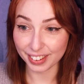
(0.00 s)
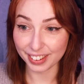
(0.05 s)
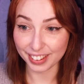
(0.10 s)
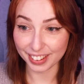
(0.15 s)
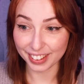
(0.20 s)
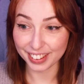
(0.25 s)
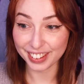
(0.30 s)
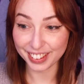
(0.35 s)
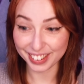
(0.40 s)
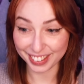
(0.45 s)

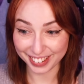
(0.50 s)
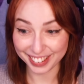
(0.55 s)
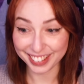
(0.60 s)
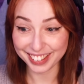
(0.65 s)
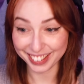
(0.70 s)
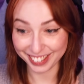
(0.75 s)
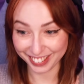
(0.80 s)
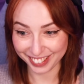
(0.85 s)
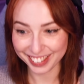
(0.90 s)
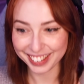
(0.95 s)
loving
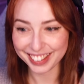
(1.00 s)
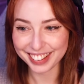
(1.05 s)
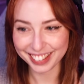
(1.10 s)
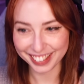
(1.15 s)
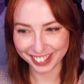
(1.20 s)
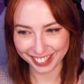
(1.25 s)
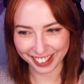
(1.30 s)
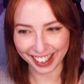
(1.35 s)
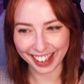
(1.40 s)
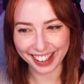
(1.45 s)
you,
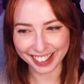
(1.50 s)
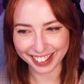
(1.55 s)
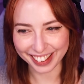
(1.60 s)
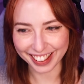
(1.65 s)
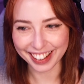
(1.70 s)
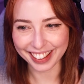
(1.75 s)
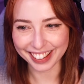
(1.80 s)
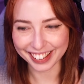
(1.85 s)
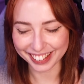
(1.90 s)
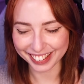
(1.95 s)
there my you go.
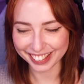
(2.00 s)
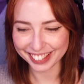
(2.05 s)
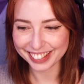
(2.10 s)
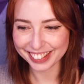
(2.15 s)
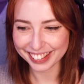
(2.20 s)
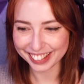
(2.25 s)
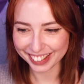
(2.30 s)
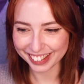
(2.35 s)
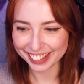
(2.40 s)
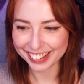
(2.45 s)

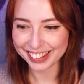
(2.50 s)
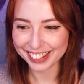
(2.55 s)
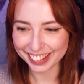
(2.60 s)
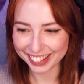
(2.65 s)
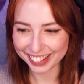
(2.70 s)
cupcake.